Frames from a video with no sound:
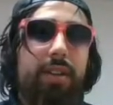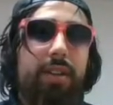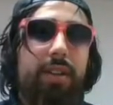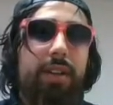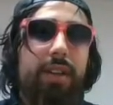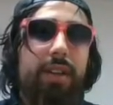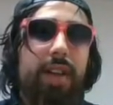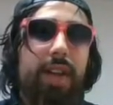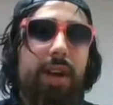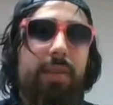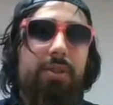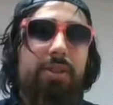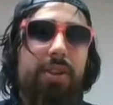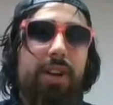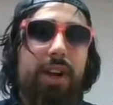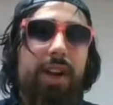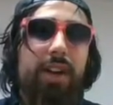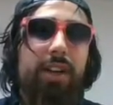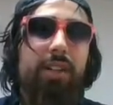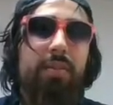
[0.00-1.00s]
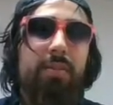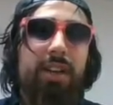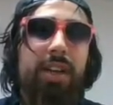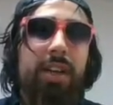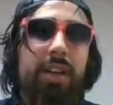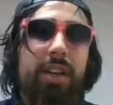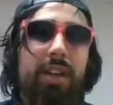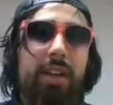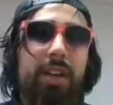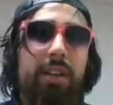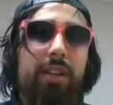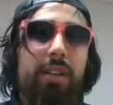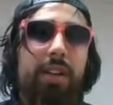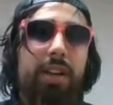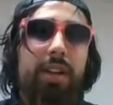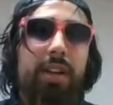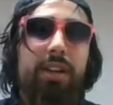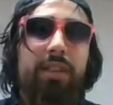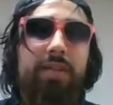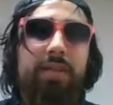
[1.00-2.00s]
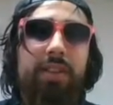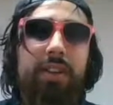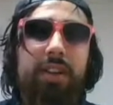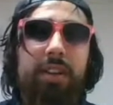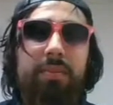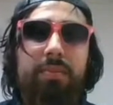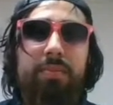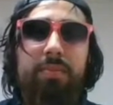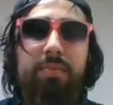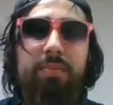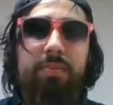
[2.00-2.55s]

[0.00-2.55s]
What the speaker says: You got the abstract in the beginning, kind of gives like a